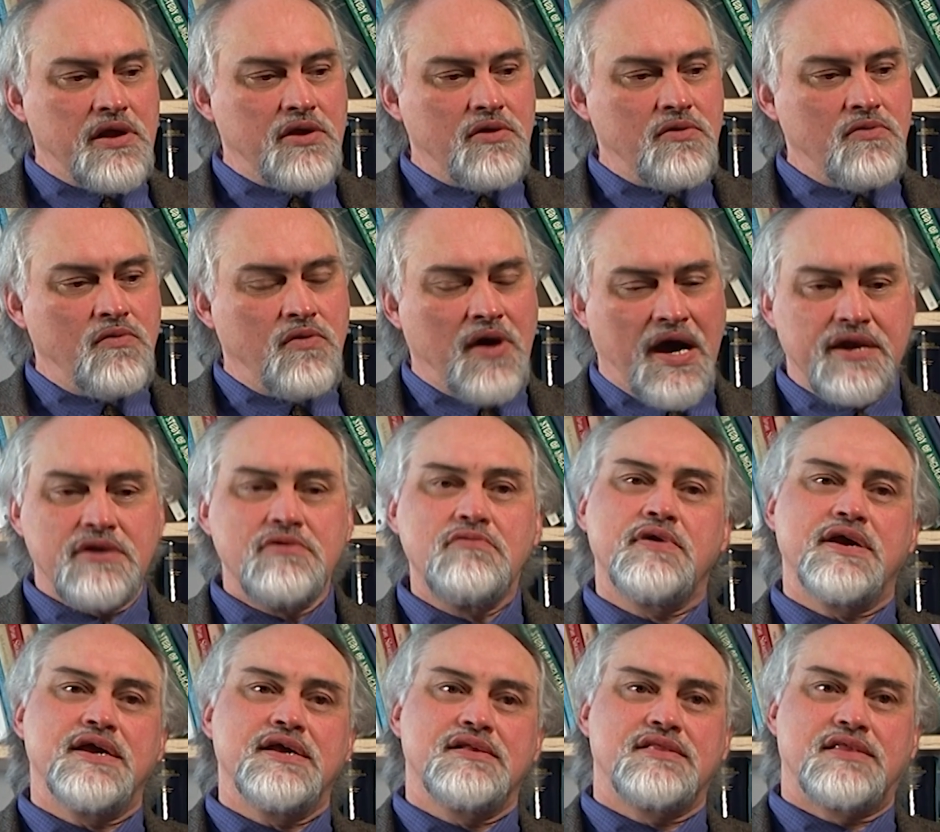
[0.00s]
One
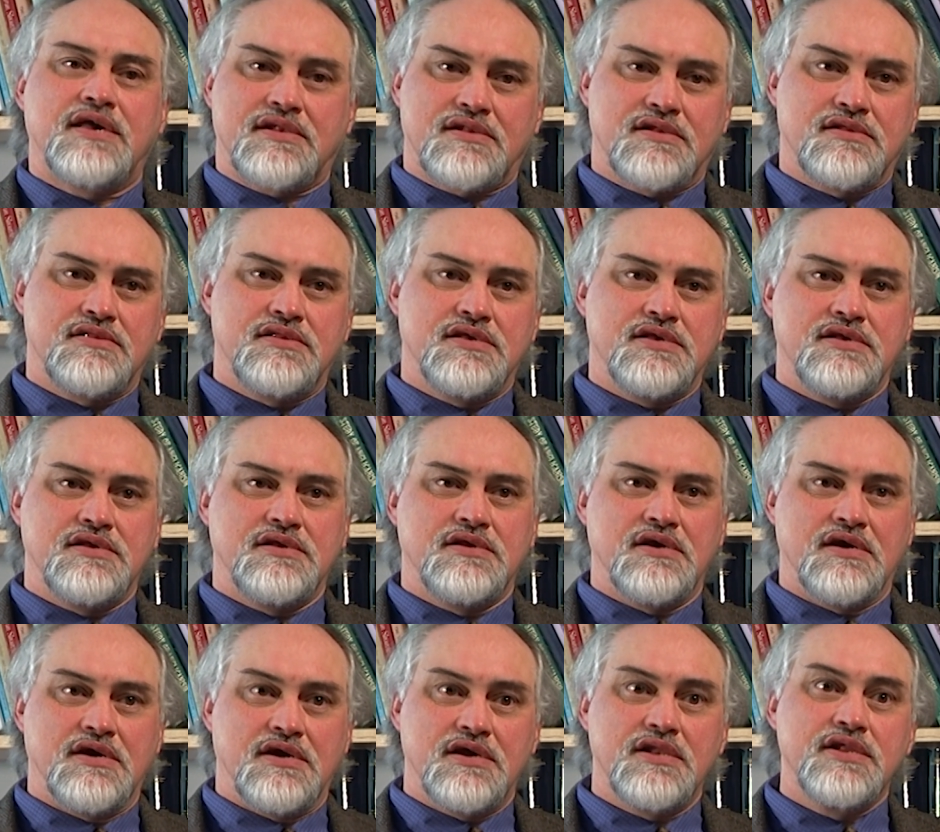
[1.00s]
way that the
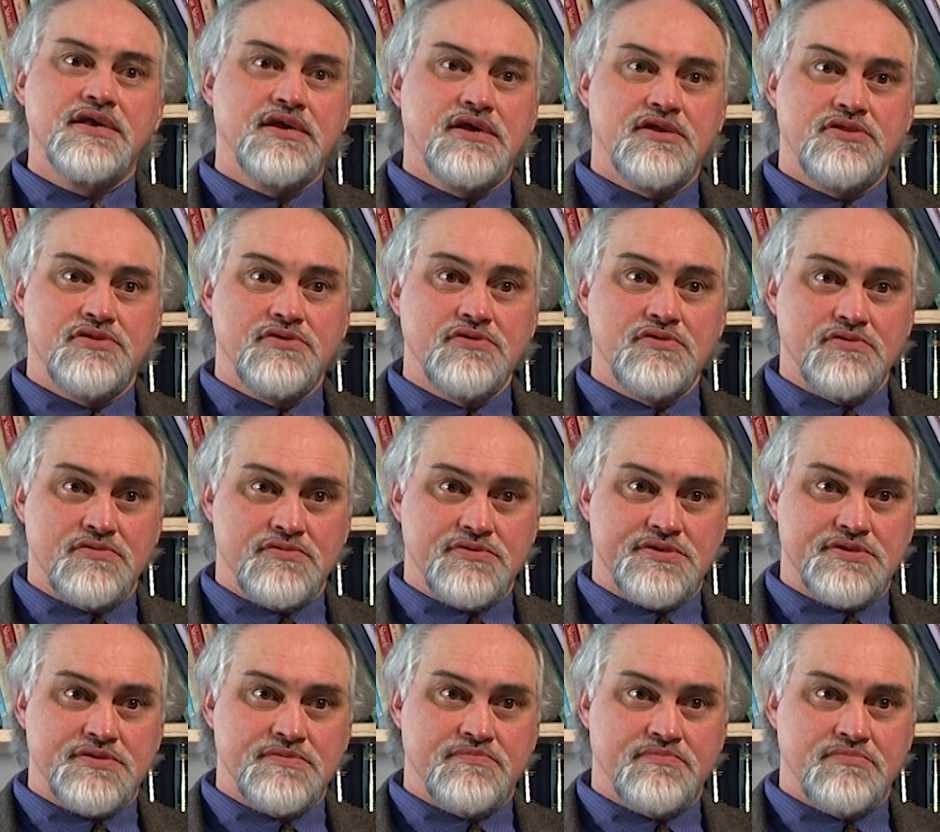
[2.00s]
early
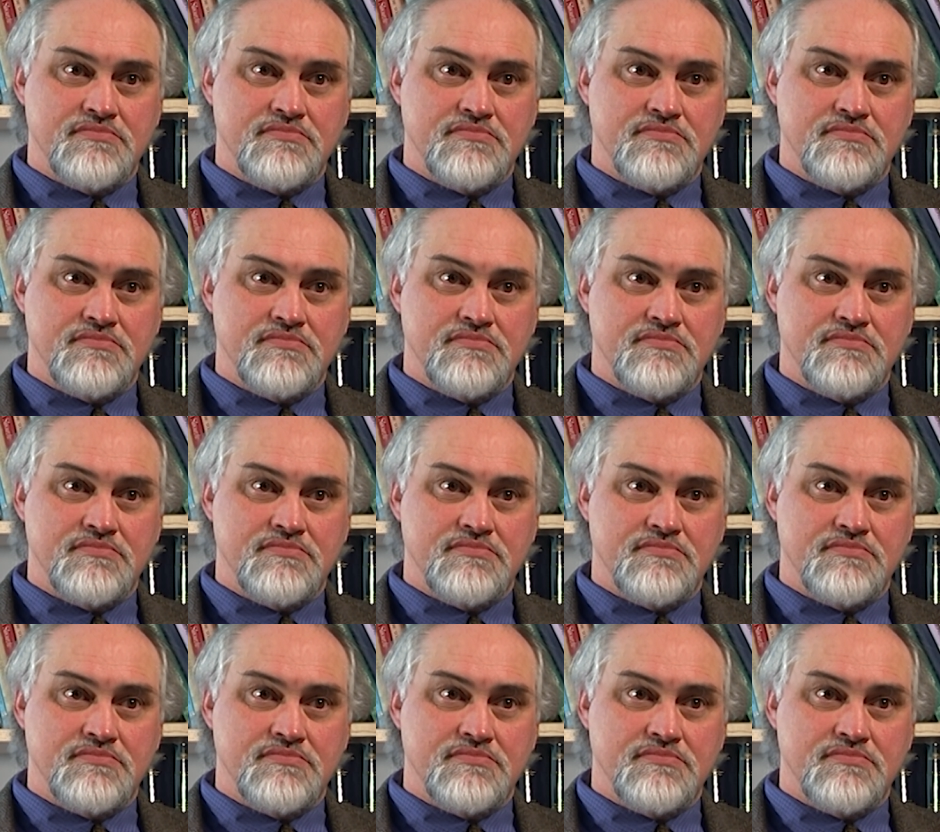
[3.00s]
Hindus,